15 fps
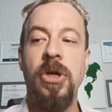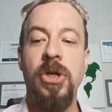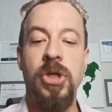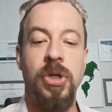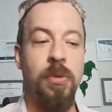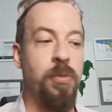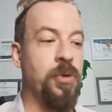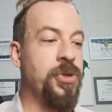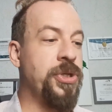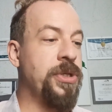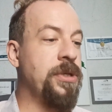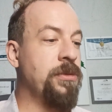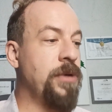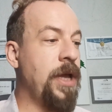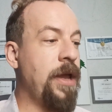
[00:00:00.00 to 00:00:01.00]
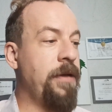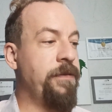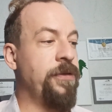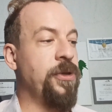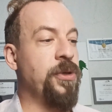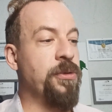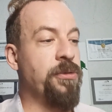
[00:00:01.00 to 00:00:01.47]
You will still have
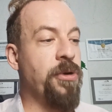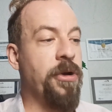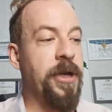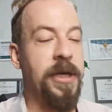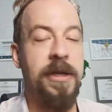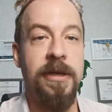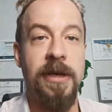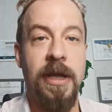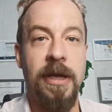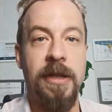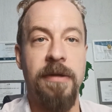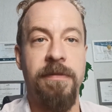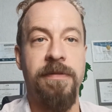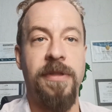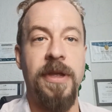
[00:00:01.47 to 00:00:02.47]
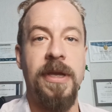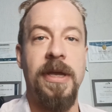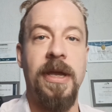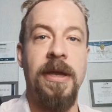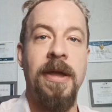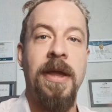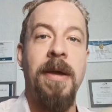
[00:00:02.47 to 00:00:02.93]
neurotic negative
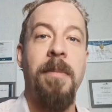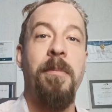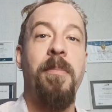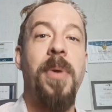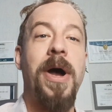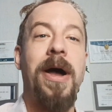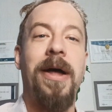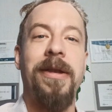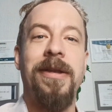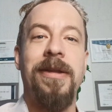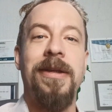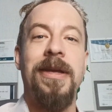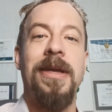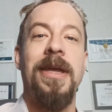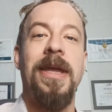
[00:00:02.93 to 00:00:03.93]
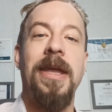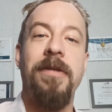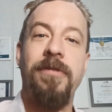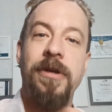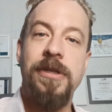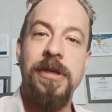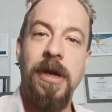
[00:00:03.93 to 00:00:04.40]
thinking, but
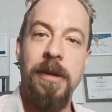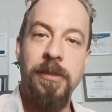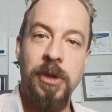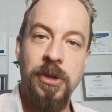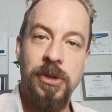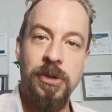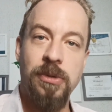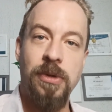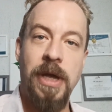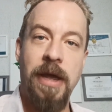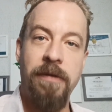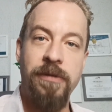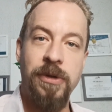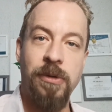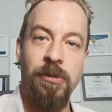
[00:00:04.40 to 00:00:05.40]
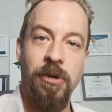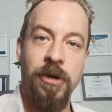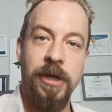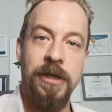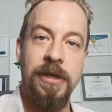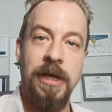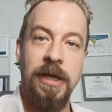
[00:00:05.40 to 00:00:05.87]
every time you do have
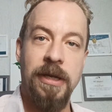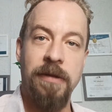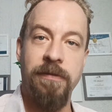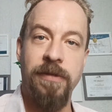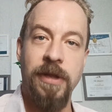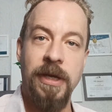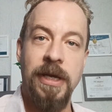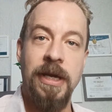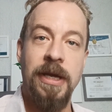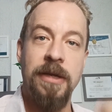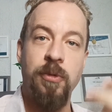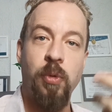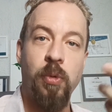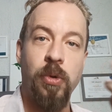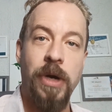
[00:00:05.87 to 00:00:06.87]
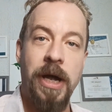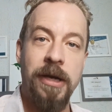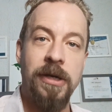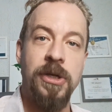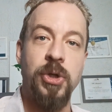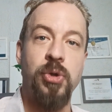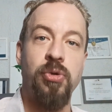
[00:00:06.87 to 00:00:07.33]
neurotic negative thinking or
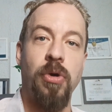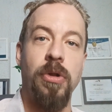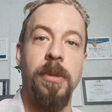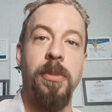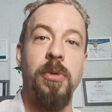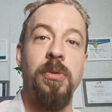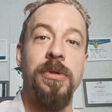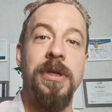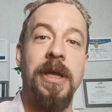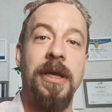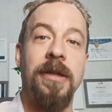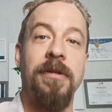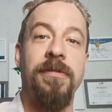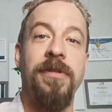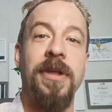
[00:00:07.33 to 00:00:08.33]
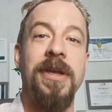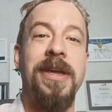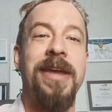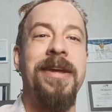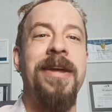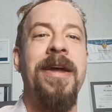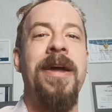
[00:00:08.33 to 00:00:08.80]
uncontrollable negative
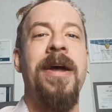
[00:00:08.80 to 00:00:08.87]
thinking,